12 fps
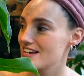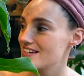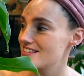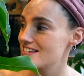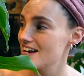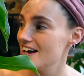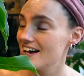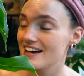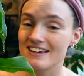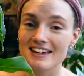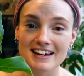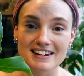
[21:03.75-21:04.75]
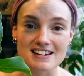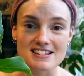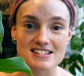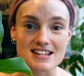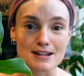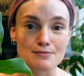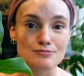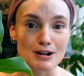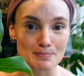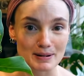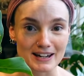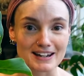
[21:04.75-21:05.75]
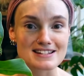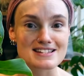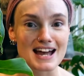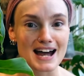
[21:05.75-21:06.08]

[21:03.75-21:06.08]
and again, as I say, replicate